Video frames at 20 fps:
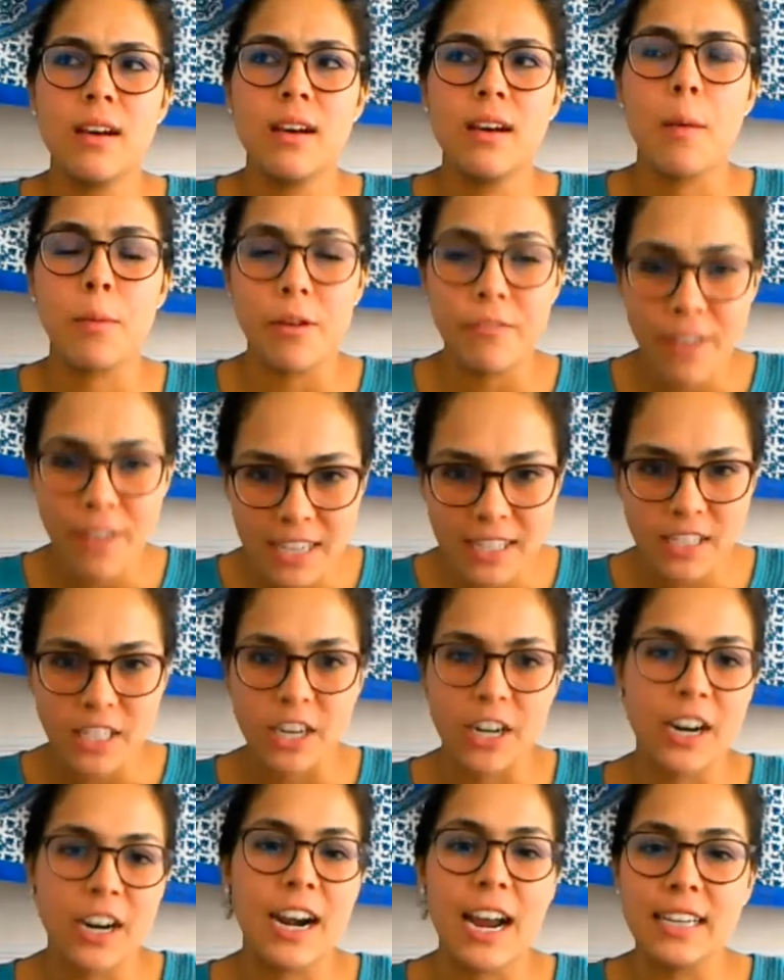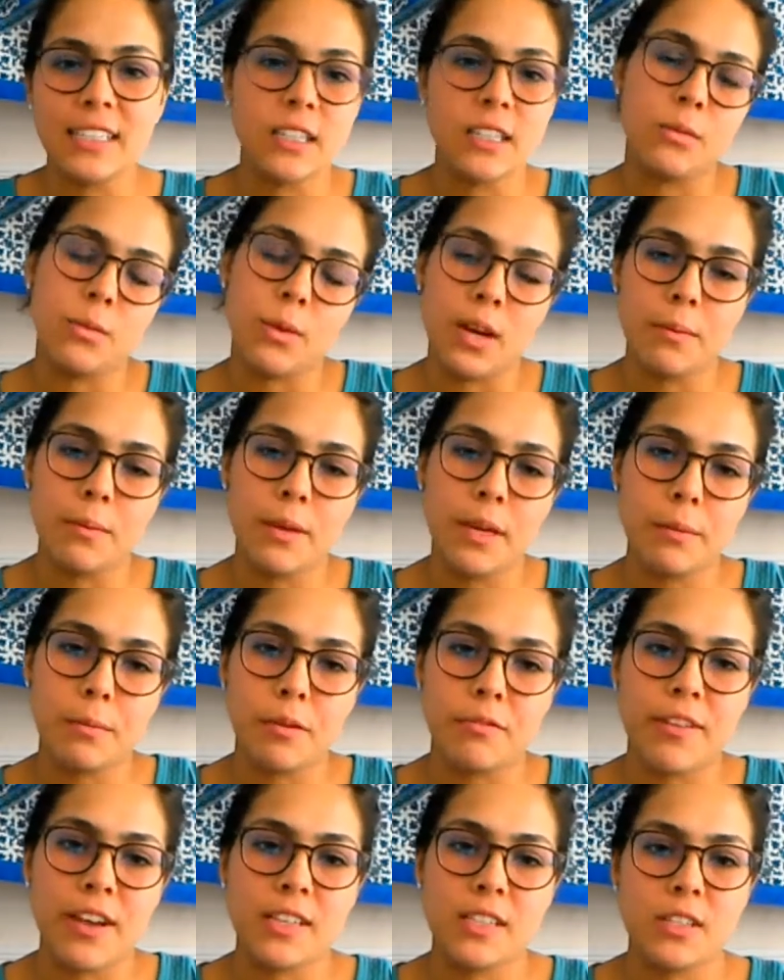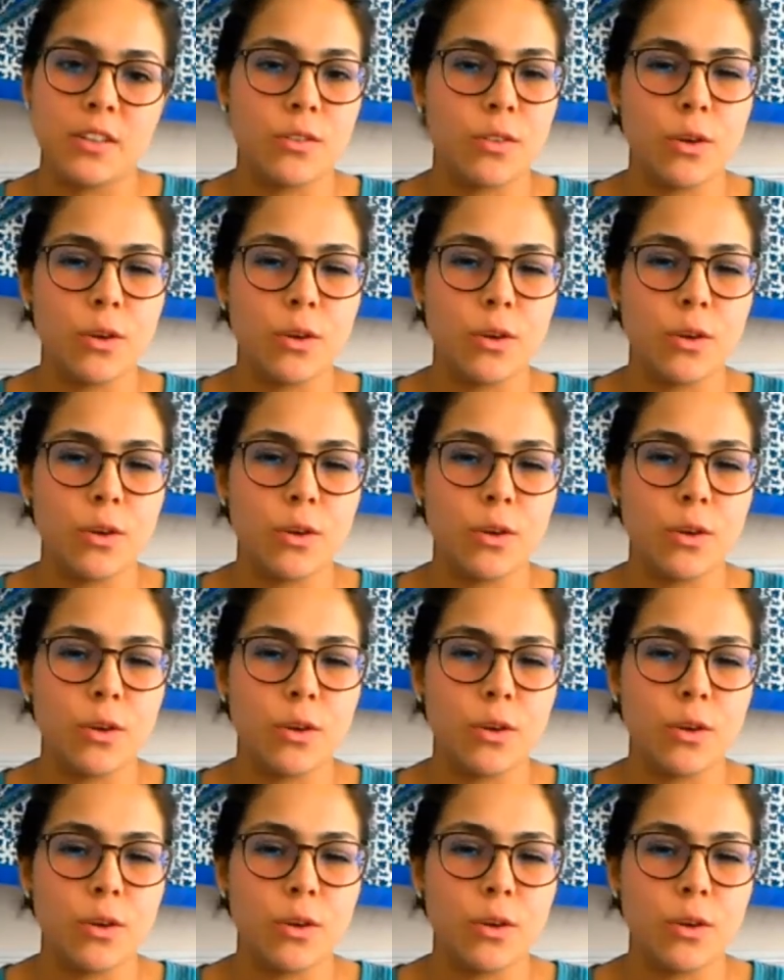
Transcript: A professor, and I didn't want to be a professor.